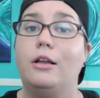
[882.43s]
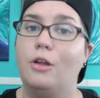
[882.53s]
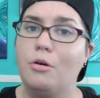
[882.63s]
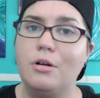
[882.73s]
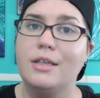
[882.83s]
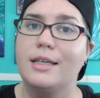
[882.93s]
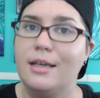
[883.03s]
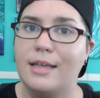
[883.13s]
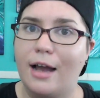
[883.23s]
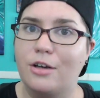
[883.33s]
Locals
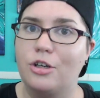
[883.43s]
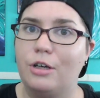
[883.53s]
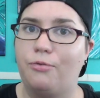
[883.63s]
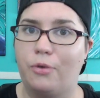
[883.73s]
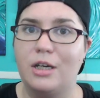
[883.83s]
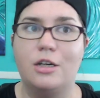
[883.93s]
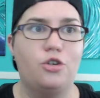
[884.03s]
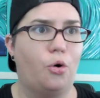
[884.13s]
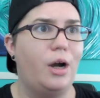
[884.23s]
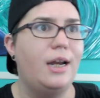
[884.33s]
is actually free to
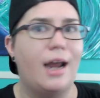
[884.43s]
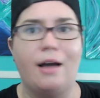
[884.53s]
join and